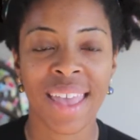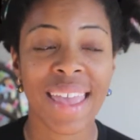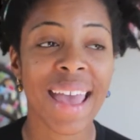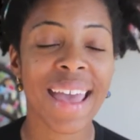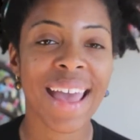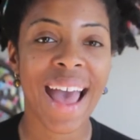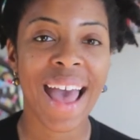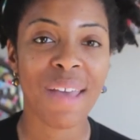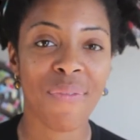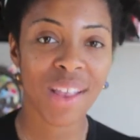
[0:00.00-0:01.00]
Yay,
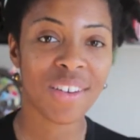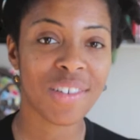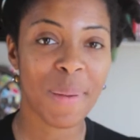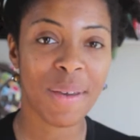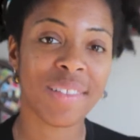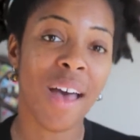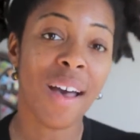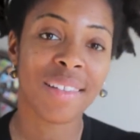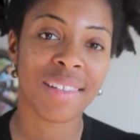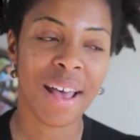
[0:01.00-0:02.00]
I finished a pair of
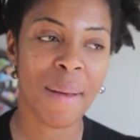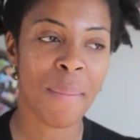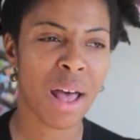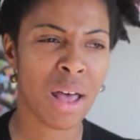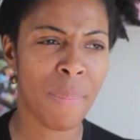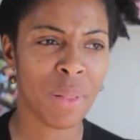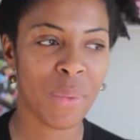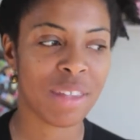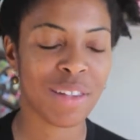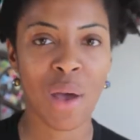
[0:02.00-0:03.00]
socks a couple of
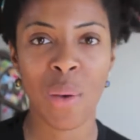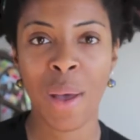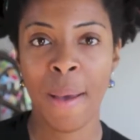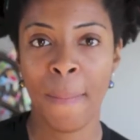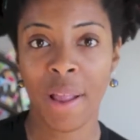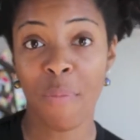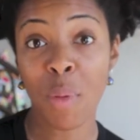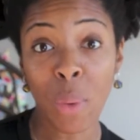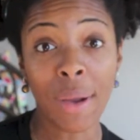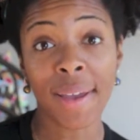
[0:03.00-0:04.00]
weeks ago, but I've
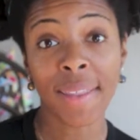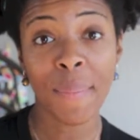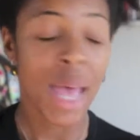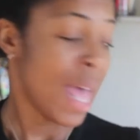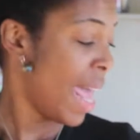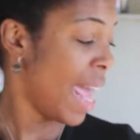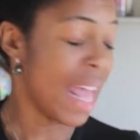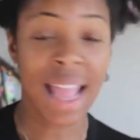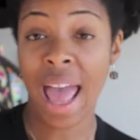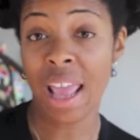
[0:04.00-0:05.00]
been wearing them,
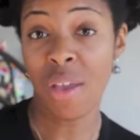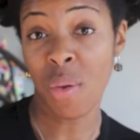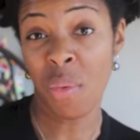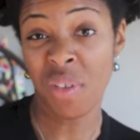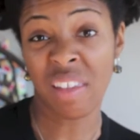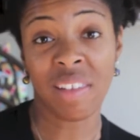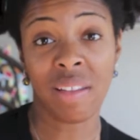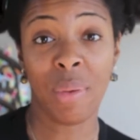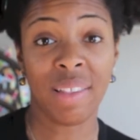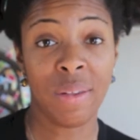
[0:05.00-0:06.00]
and you don't
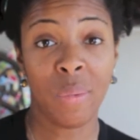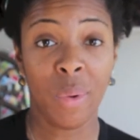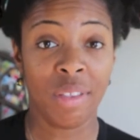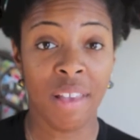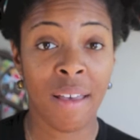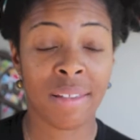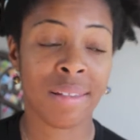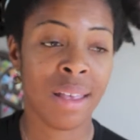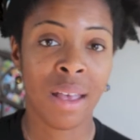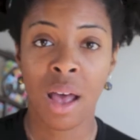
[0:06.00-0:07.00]
necessarily want to see worn socks.
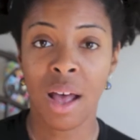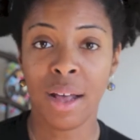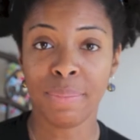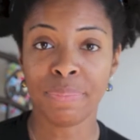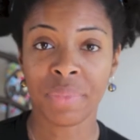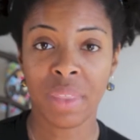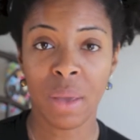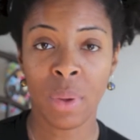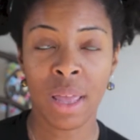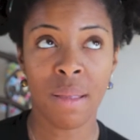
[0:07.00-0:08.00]
They
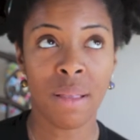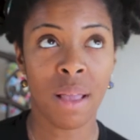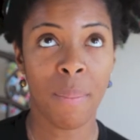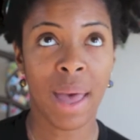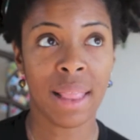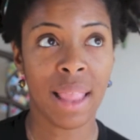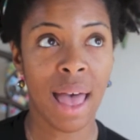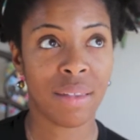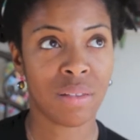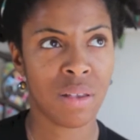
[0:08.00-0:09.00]
were in my
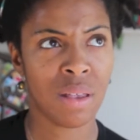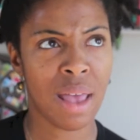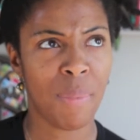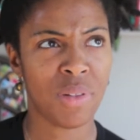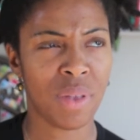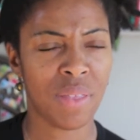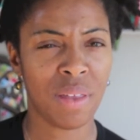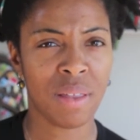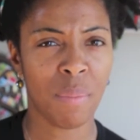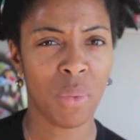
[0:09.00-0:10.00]
last episode, I
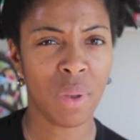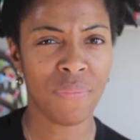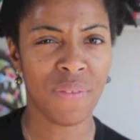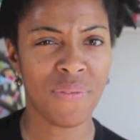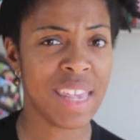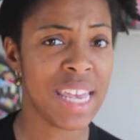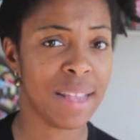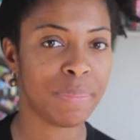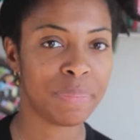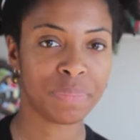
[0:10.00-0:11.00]
think number
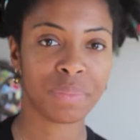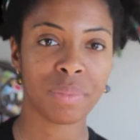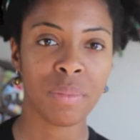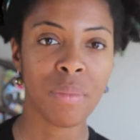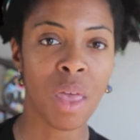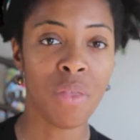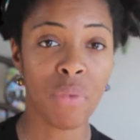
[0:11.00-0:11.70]
115, the